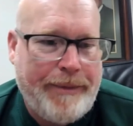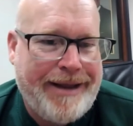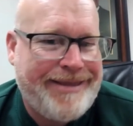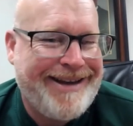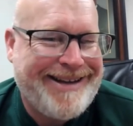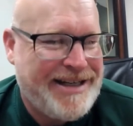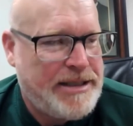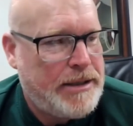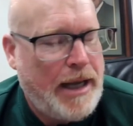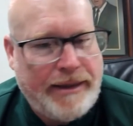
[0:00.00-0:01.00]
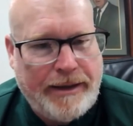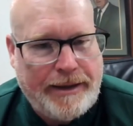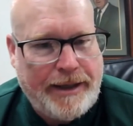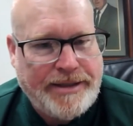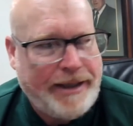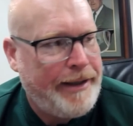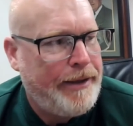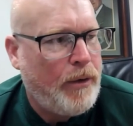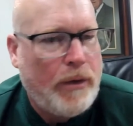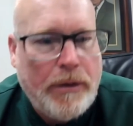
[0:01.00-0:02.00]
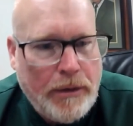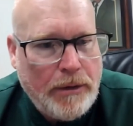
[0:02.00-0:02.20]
But I think that's illegal.